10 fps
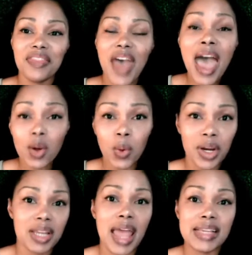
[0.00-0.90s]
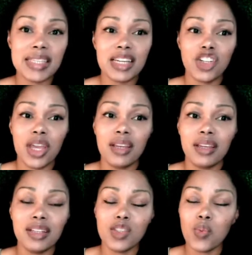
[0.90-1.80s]
that
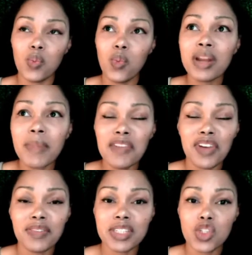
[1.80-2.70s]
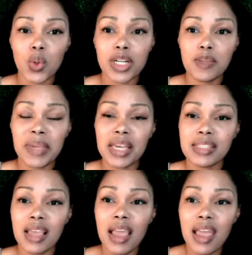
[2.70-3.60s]
organization, it's one of my favorite stories
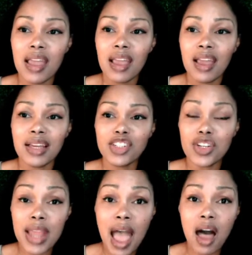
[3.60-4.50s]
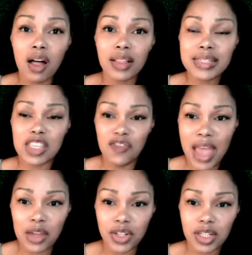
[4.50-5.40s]
because Janelle is the
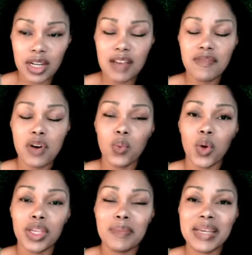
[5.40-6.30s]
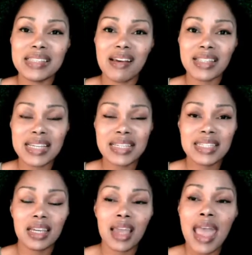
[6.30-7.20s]
founder of William is
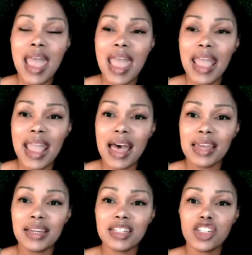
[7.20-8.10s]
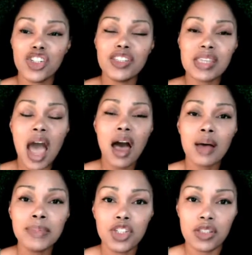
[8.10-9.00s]
Autistic, and she's
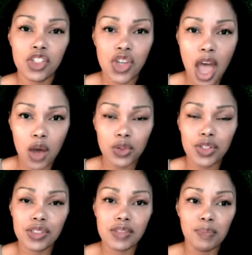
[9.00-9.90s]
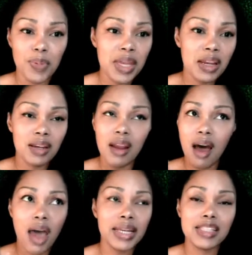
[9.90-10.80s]
come to the show. She's been an
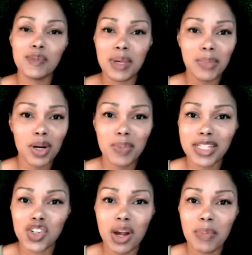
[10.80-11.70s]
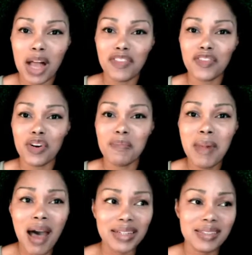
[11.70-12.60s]
audience member at Pitch a Nonprofit for
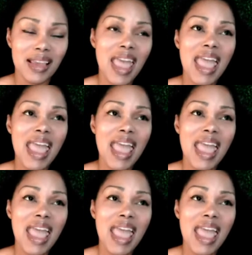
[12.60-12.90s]
months,